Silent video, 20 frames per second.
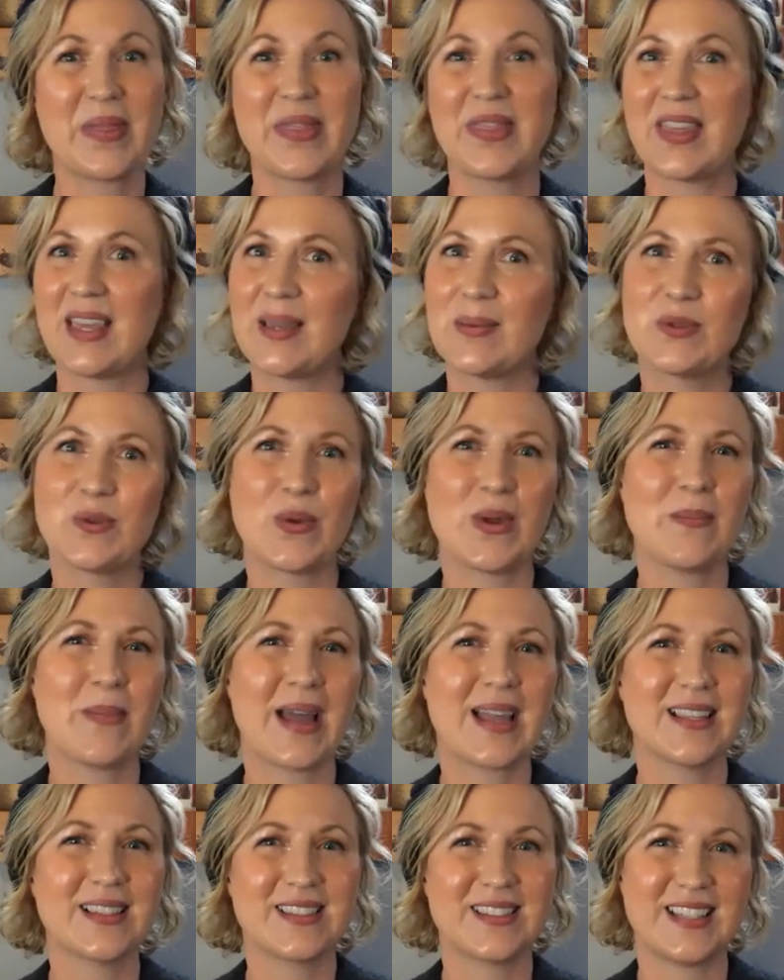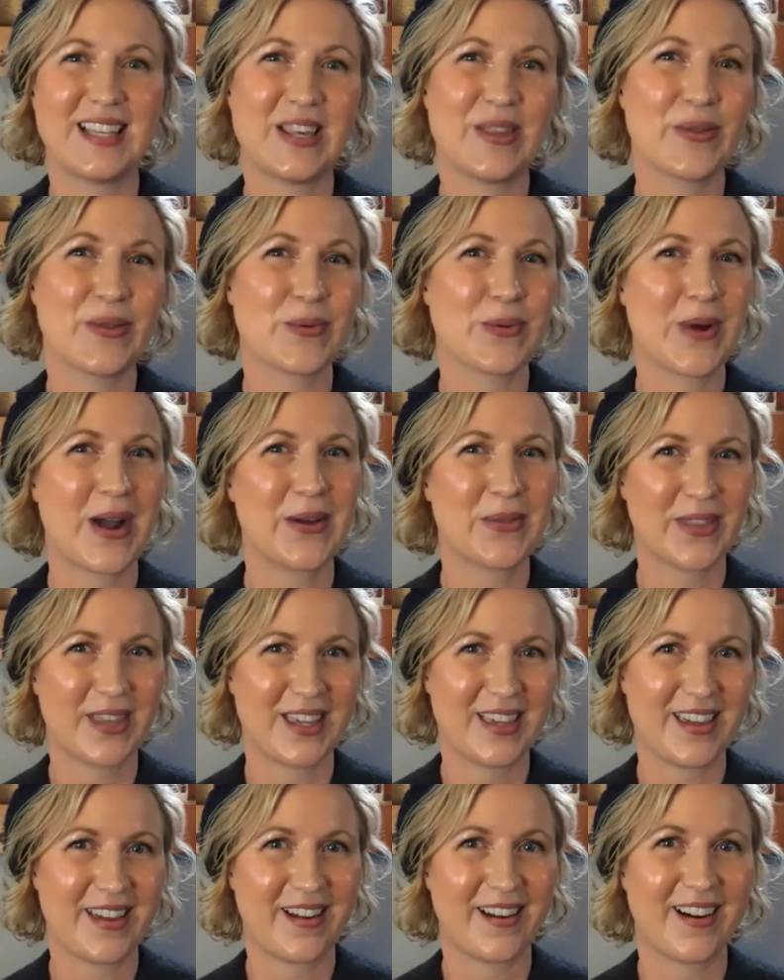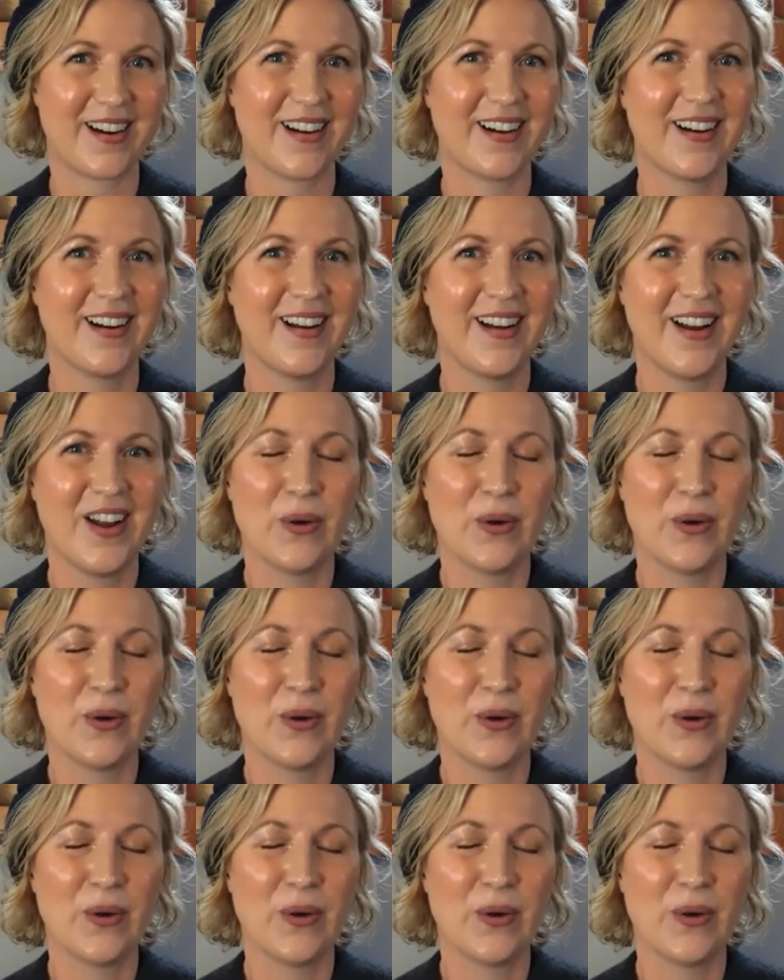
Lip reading: themes we might see throughout the year.